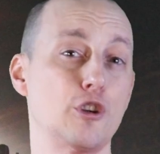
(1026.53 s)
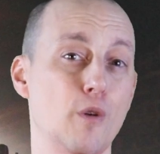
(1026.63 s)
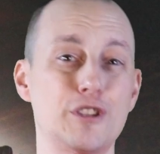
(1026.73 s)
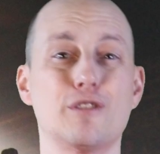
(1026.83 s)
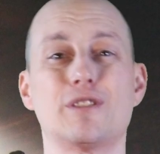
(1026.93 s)

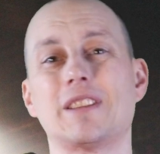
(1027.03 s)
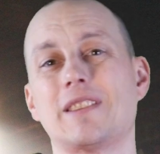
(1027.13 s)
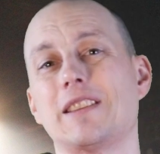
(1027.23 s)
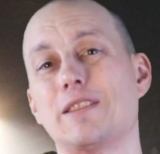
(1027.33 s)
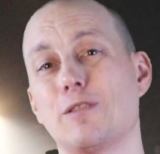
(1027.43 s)
show us your
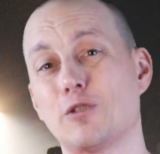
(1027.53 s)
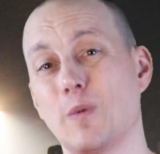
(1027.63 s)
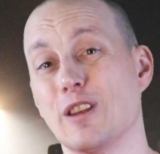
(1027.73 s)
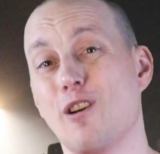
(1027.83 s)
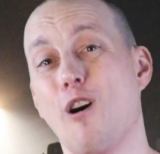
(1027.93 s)
success here so
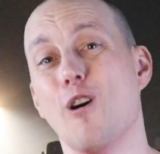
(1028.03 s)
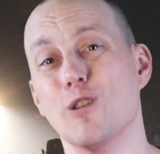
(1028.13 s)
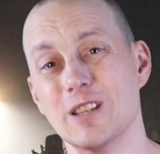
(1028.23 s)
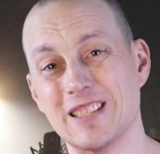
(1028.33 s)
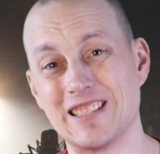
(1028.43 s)
we can
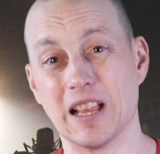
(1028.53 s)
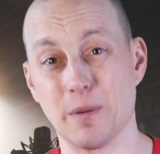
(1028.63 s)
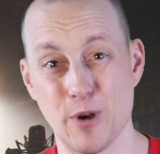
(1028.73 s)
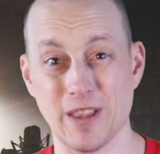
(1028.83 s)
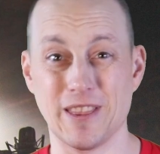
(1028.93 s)
all
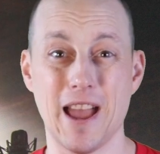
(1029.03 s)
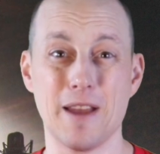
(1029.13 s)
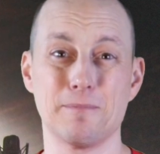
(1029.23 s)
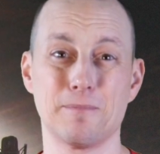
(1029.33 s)
celebrate that.